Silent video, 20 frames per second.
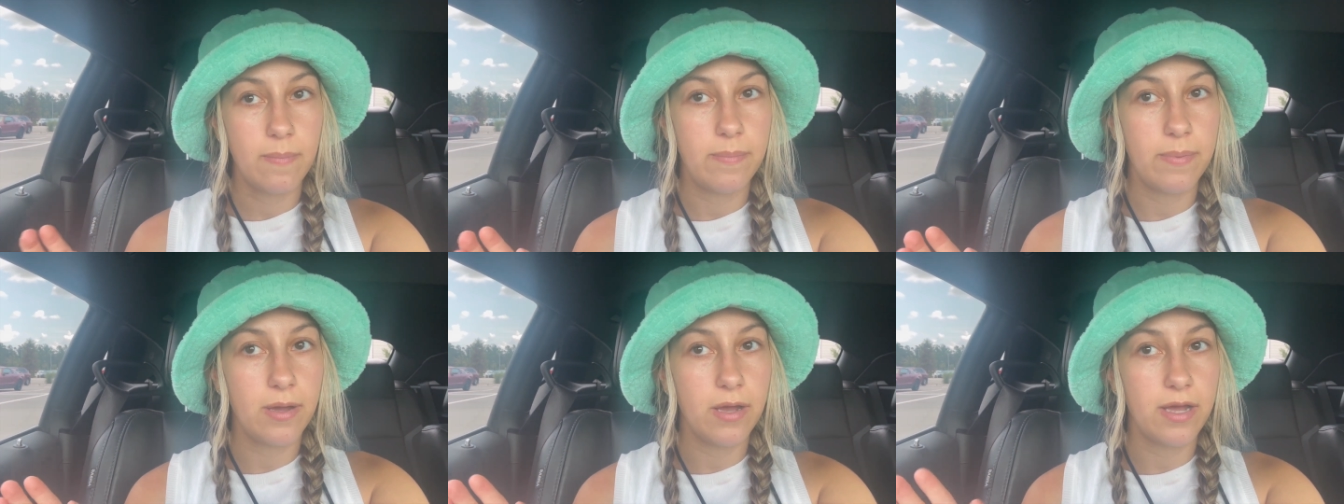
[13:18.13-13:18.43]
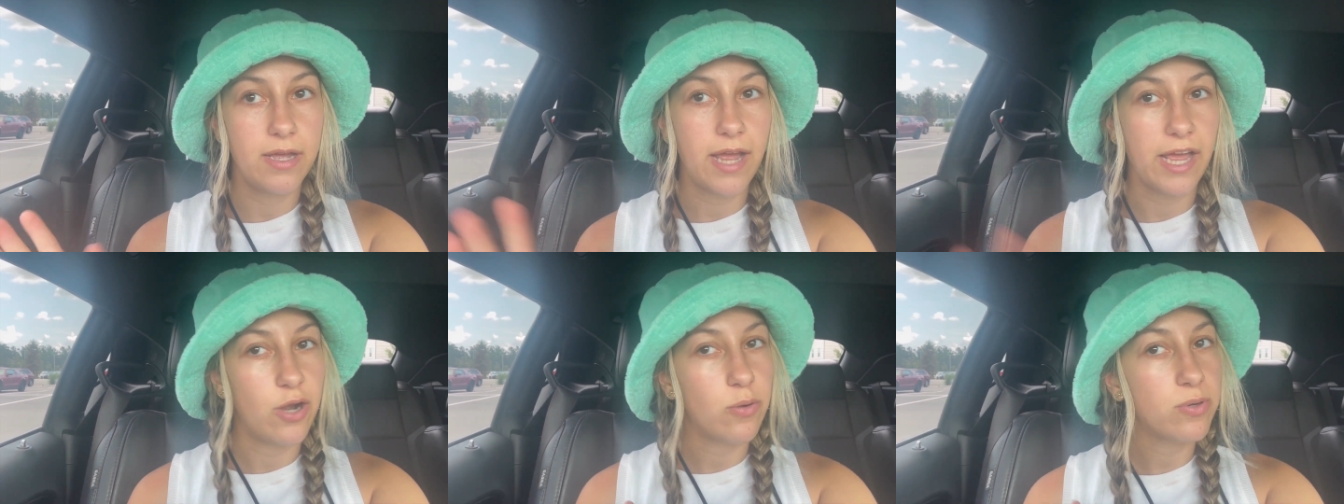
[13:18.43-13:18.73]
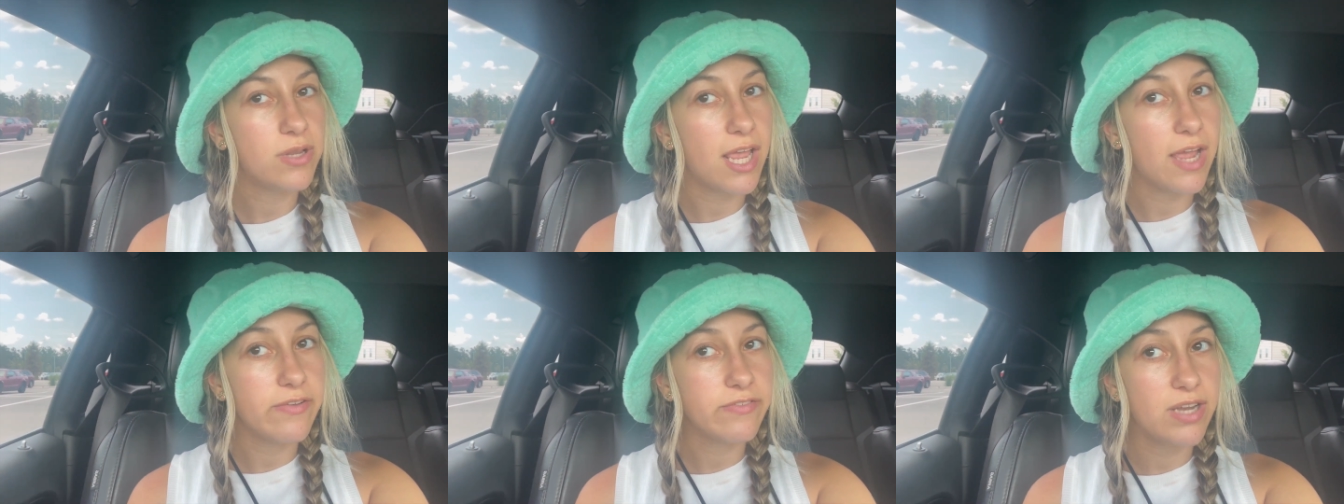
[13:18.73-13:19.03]
but I don't
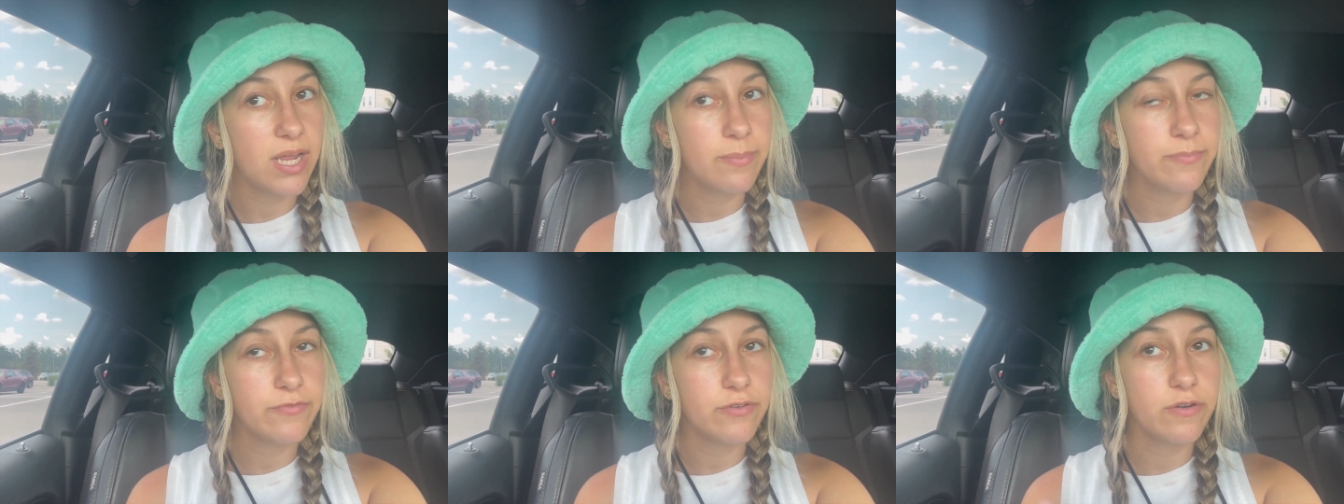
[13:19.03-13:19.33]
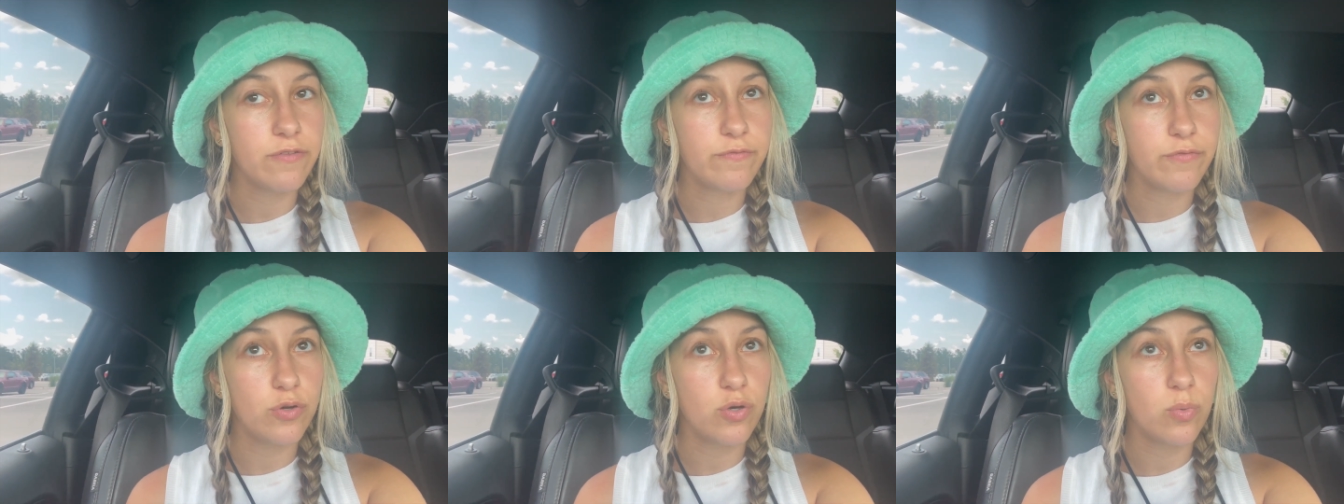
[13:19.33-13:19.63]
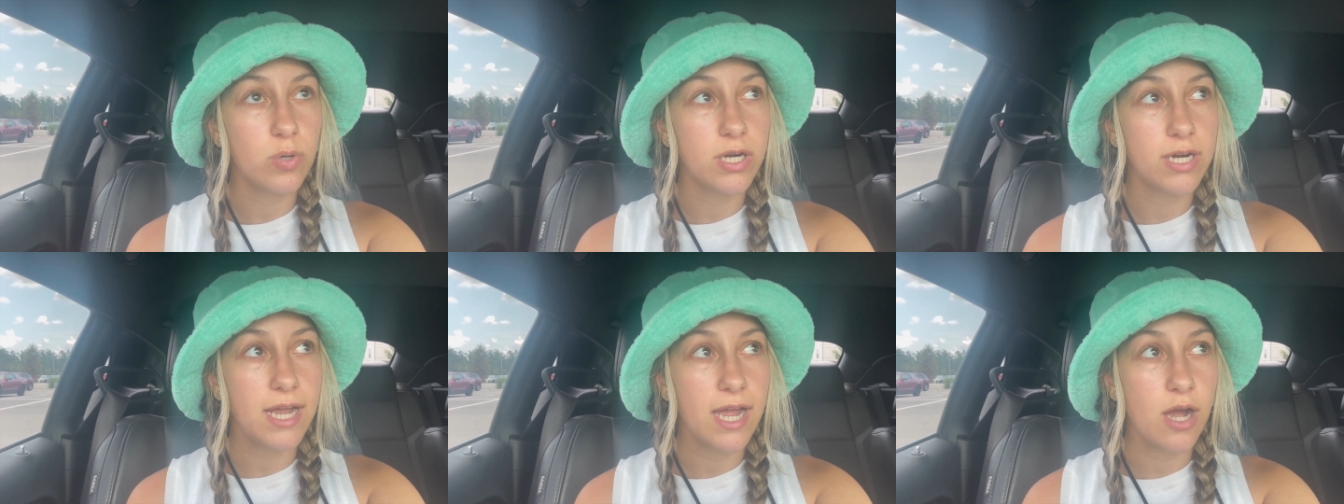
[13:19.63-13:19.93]
really have time for a full
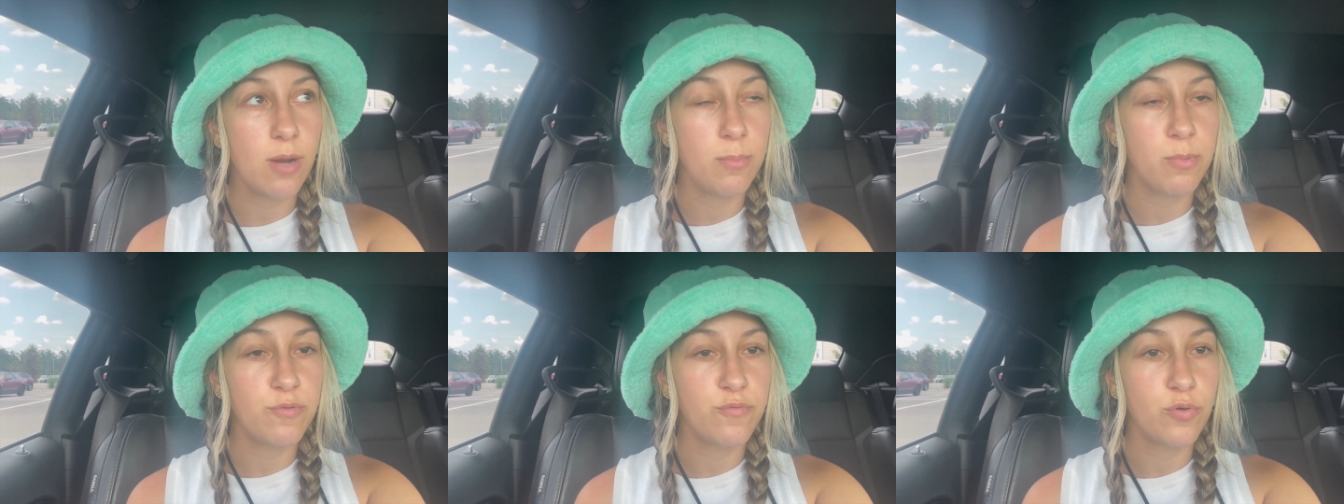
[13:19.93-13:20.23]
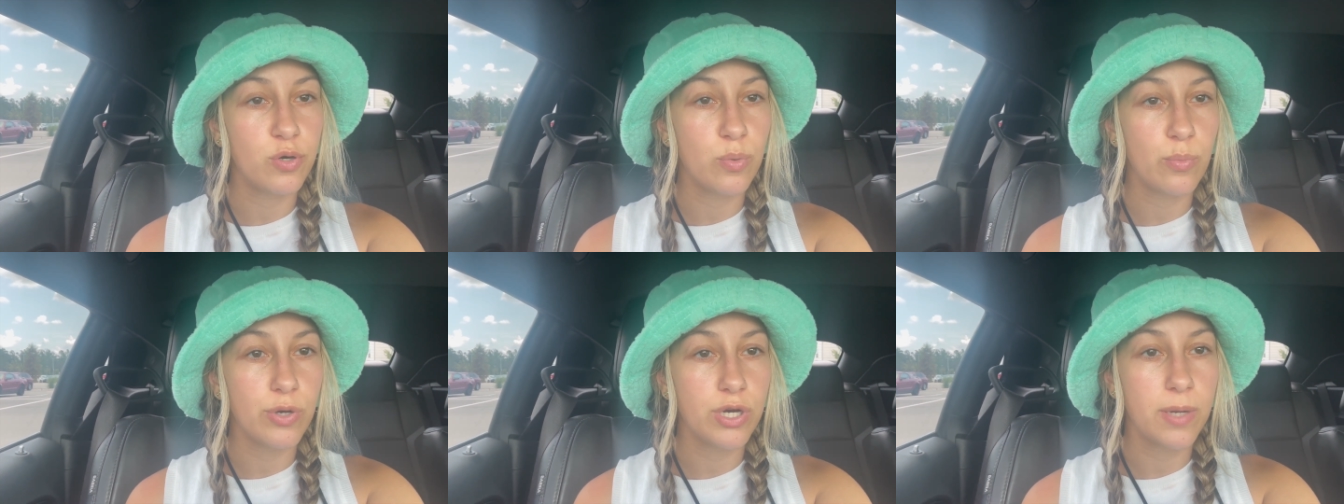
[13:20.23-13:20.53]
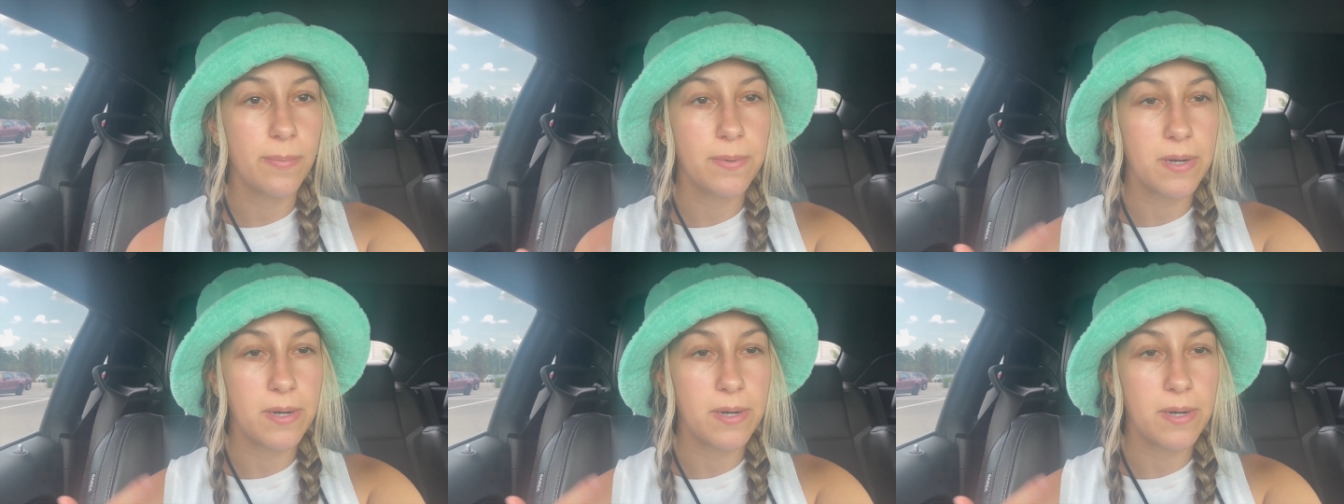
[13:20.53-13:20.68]
workout before work,